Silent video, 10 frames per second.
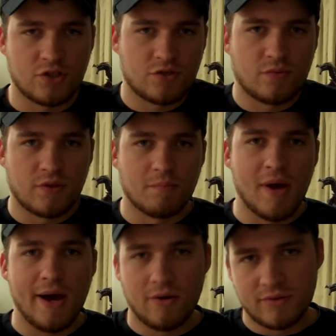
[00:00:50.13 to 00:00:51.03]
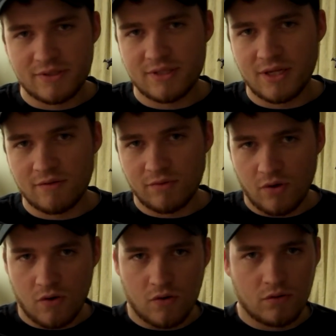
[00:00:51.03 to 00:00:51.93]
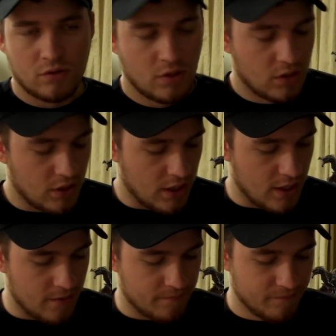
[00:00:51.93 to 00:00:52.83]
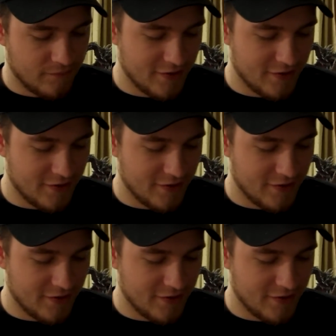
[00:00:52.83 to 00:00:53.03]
just with Mao instead of Laharl. Um,